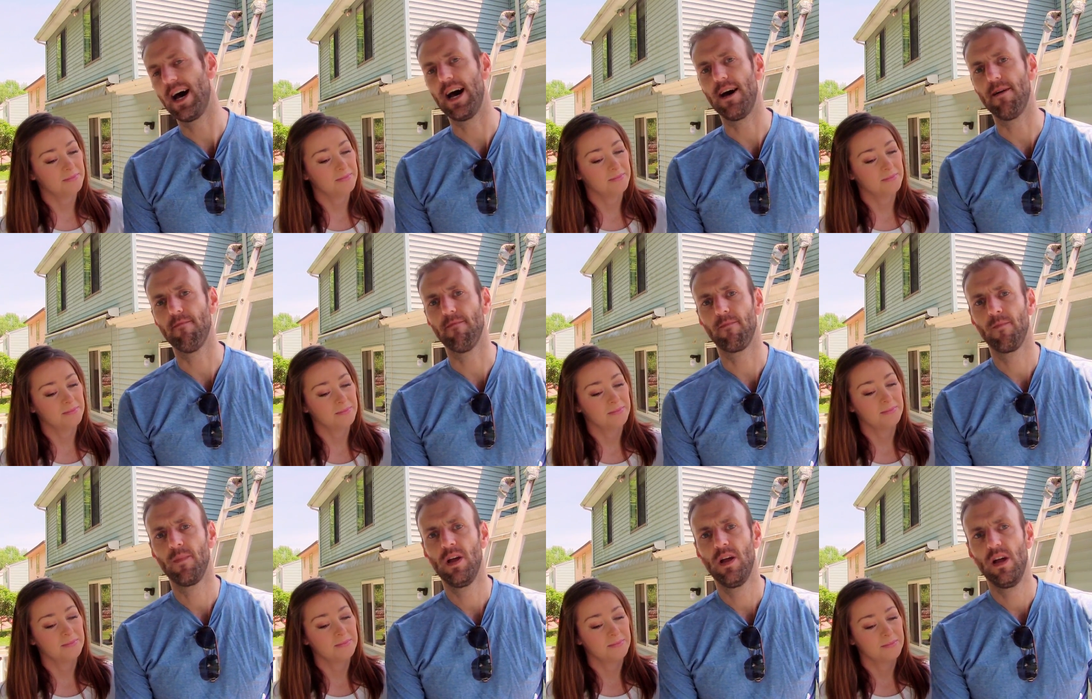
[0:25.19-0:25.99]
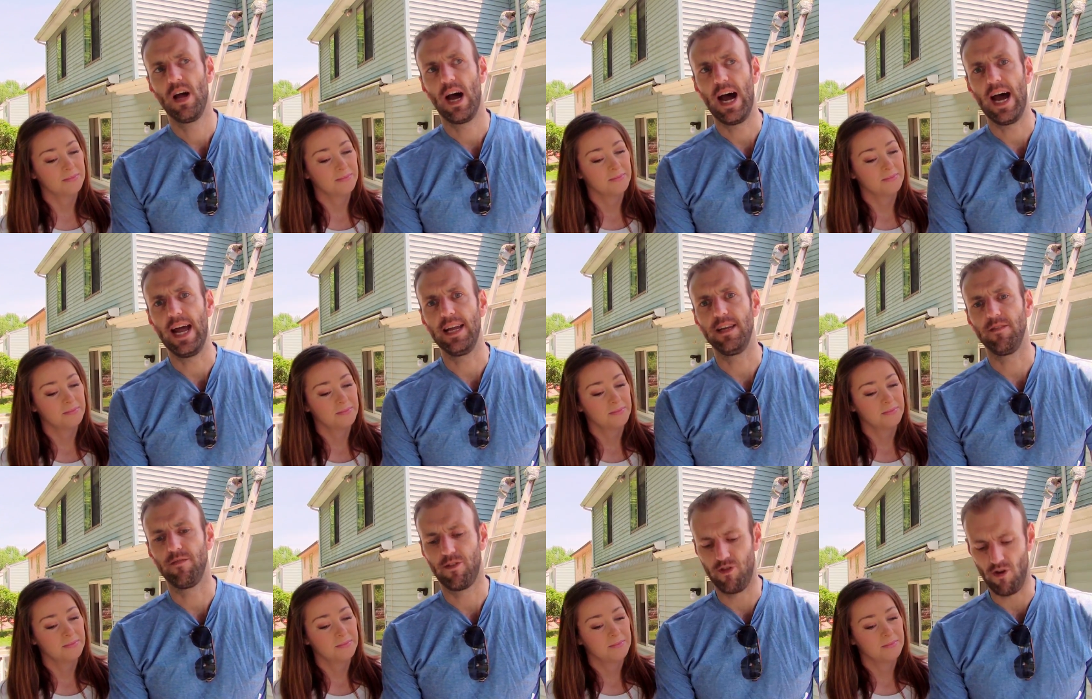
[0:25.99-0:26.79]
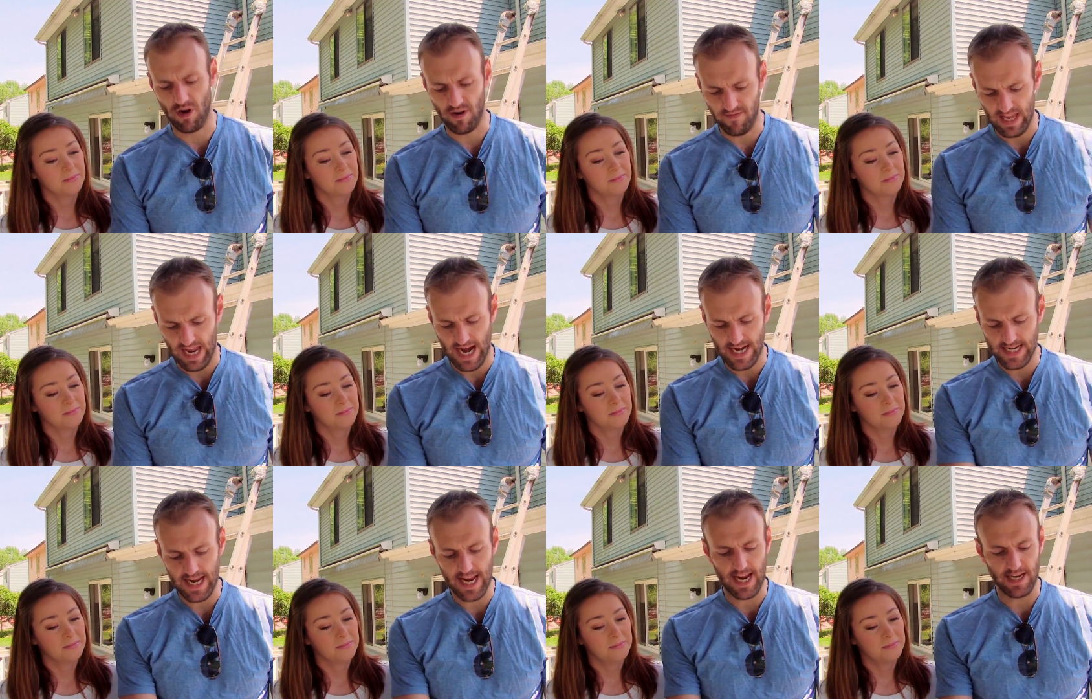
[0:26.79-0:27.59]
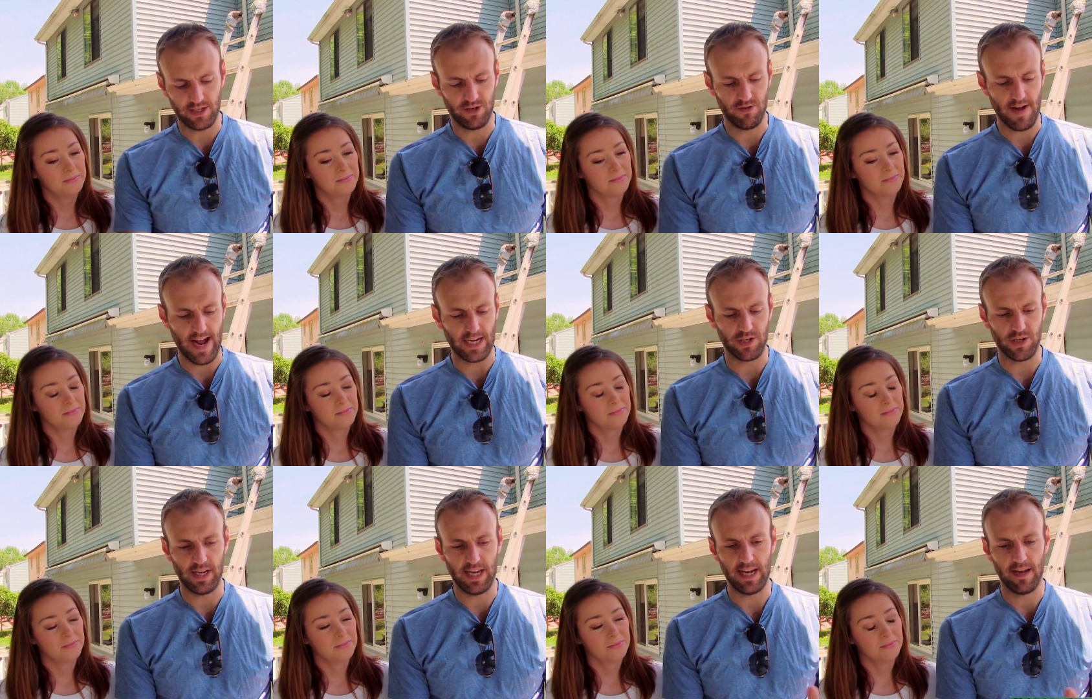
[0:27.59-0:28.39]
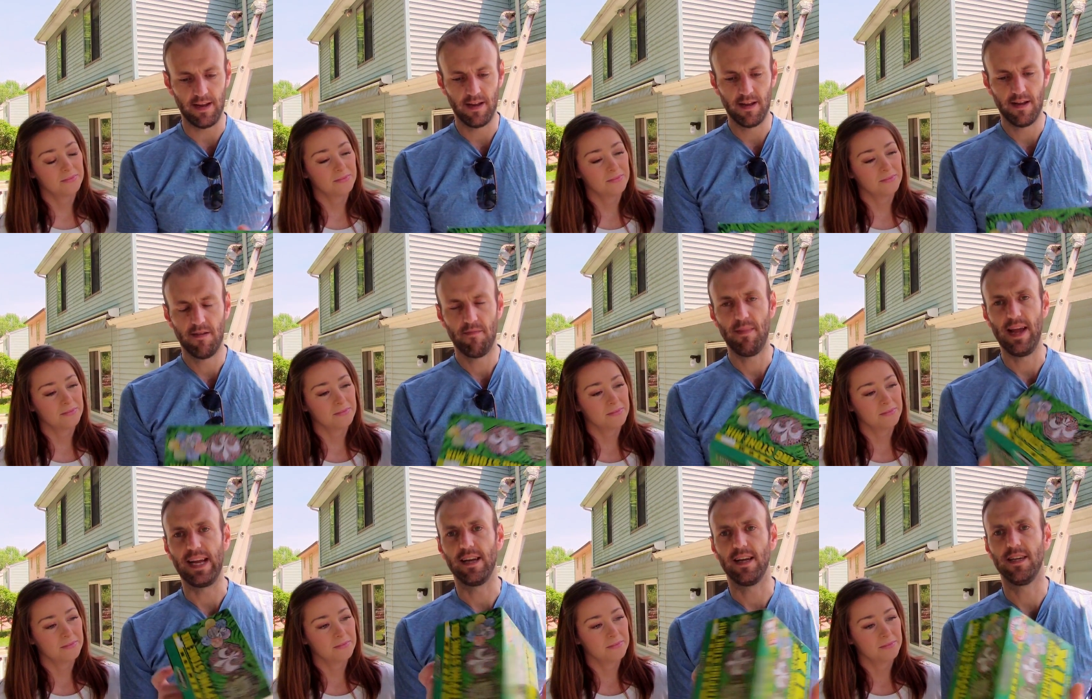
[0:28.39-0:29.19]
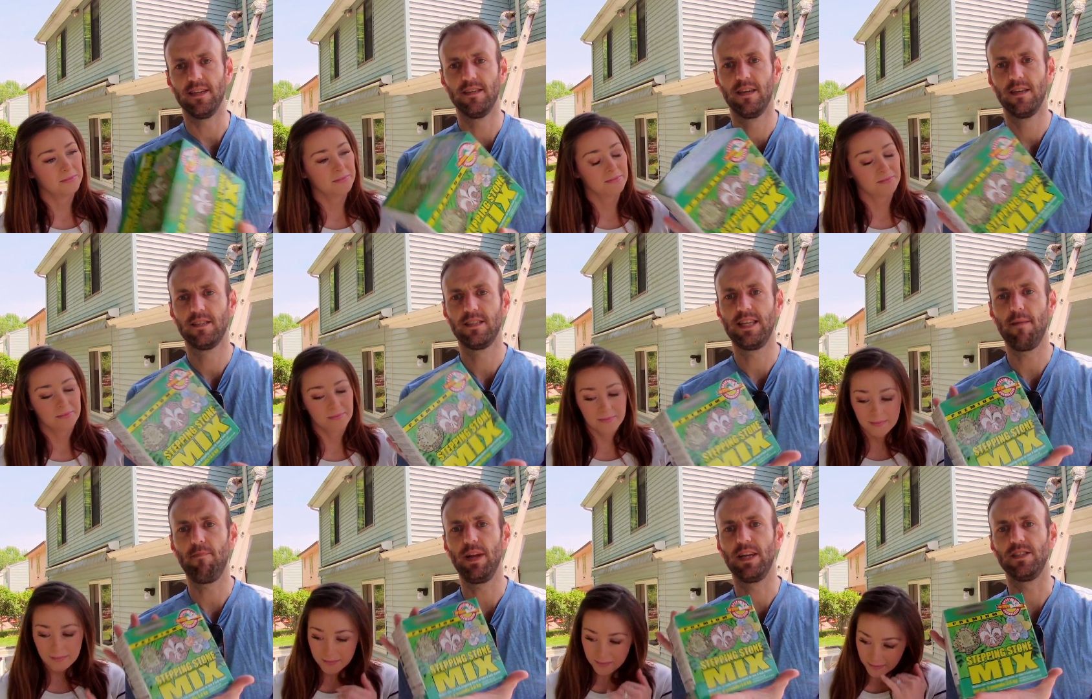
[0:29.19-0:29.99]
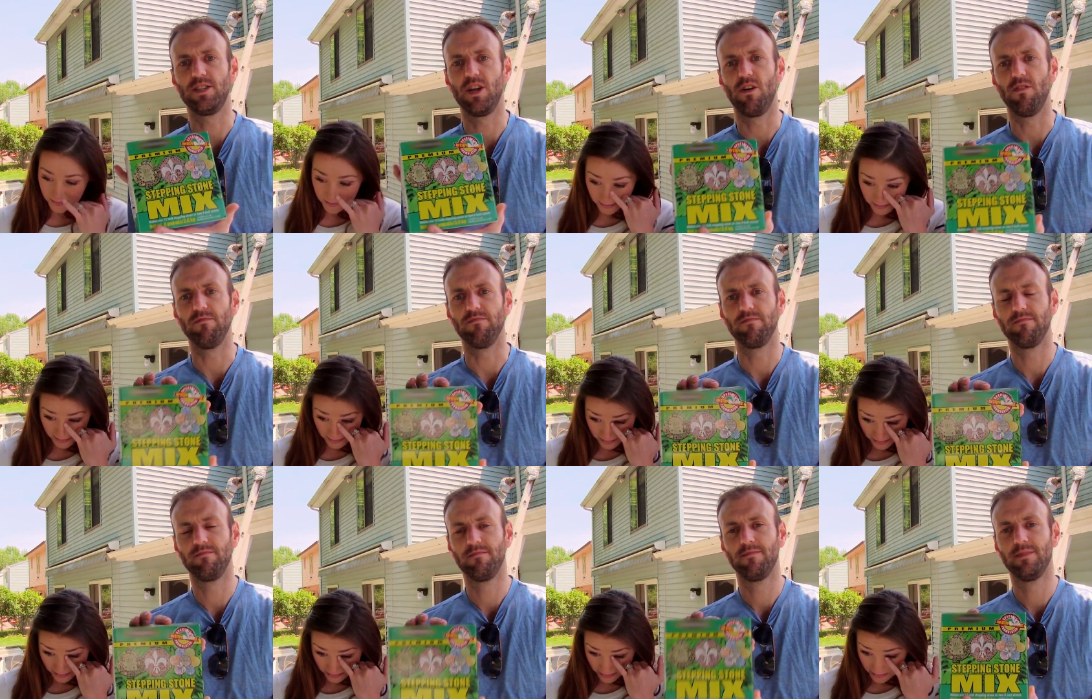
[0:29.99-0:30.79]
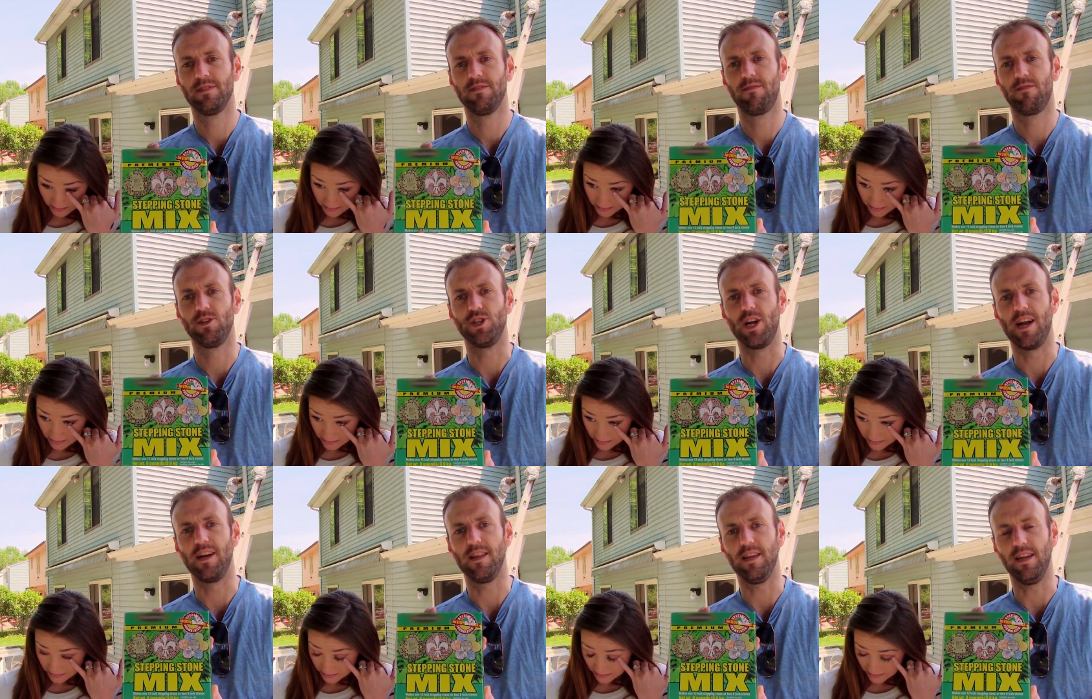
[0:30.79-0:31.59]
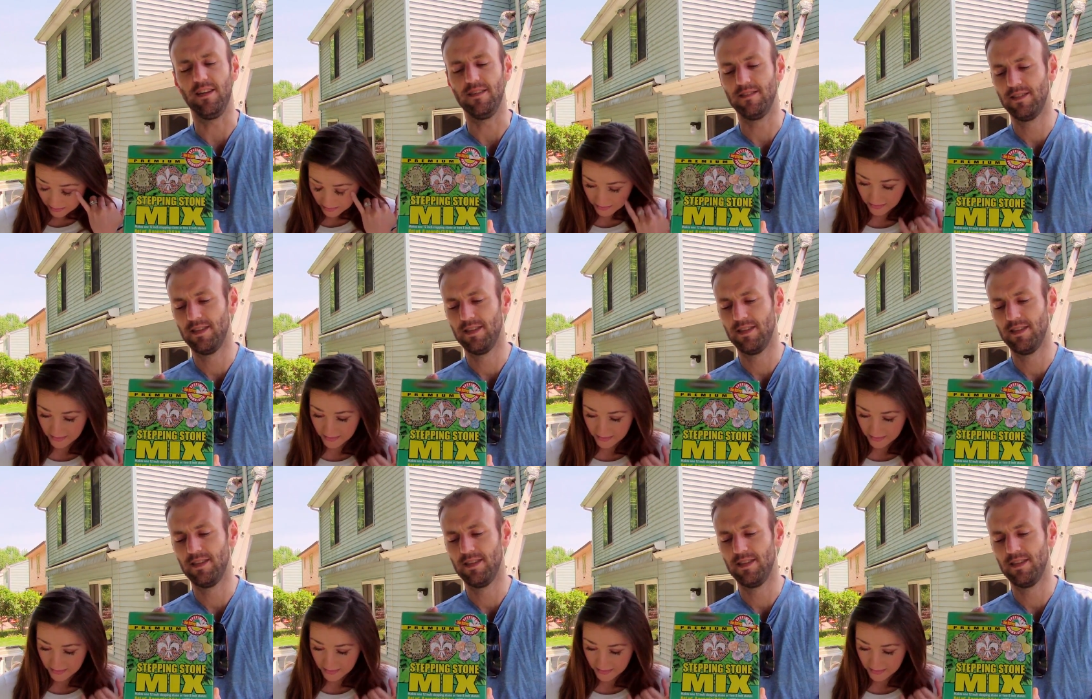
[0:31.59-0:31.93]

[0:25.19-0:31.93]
Speaker 1: I thought of the idea to actually make a stepping stone for Johnathan.